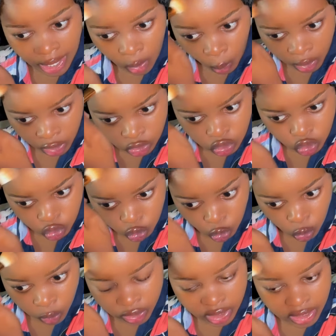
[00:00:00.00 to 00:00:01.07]
I wanted to do
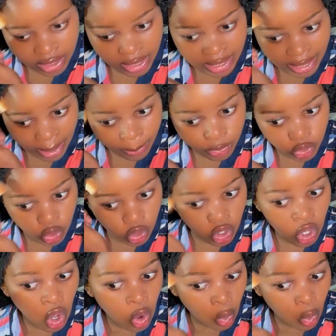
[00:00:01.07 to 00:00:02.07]
within that gap year,